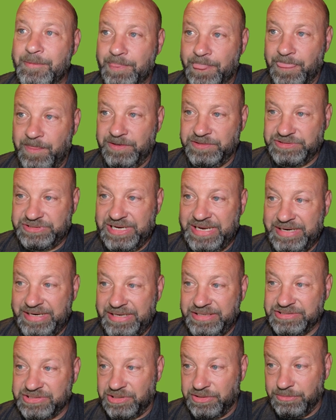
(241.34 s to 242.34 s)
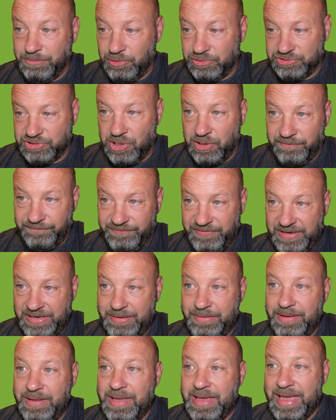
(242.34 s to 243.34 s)
they're saying these are the most
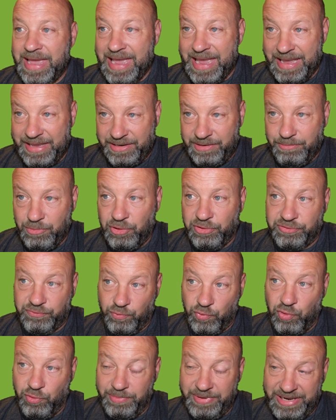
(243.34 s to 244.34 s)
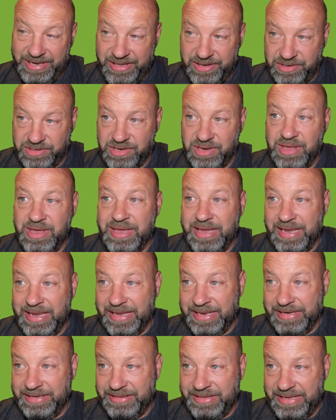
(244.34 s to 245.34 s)
comfy and the most roomiest
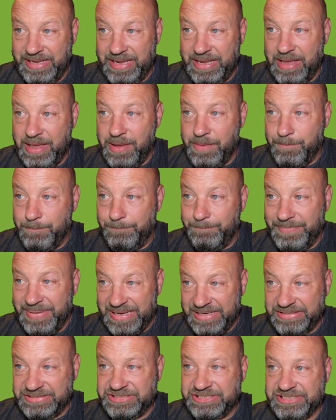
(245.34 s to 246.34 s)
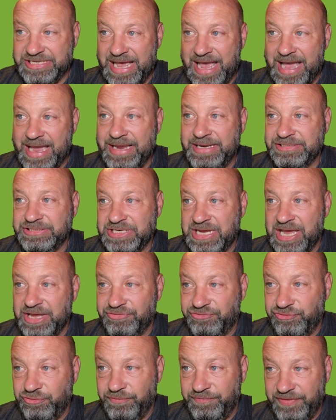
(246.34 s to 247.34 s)
in the mid-size
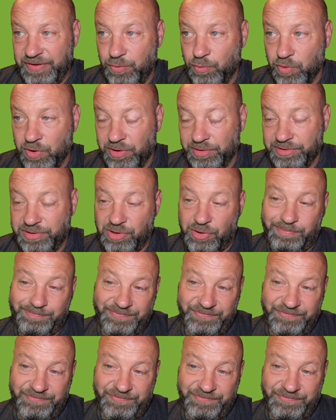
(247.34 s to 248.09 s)
SUV world. So